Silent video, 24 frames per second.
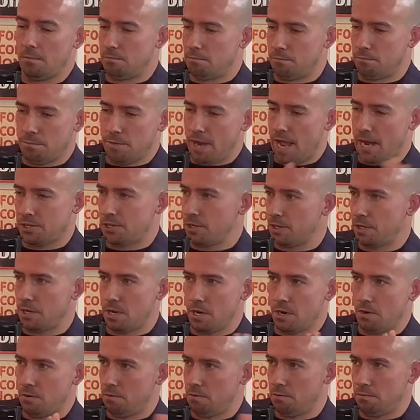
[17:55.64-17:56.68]
Nationally
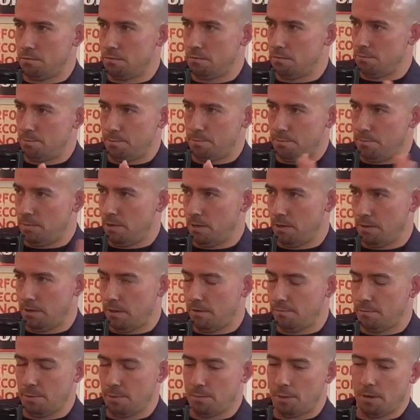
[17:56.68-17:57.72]
known, you know, they've
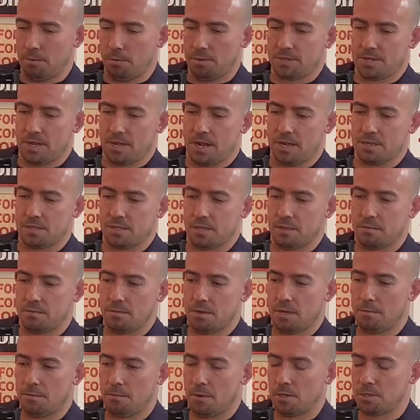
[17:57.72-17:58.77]
been publicized in
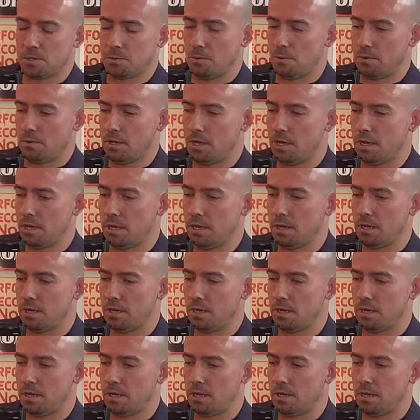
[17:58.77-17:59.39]
multiple,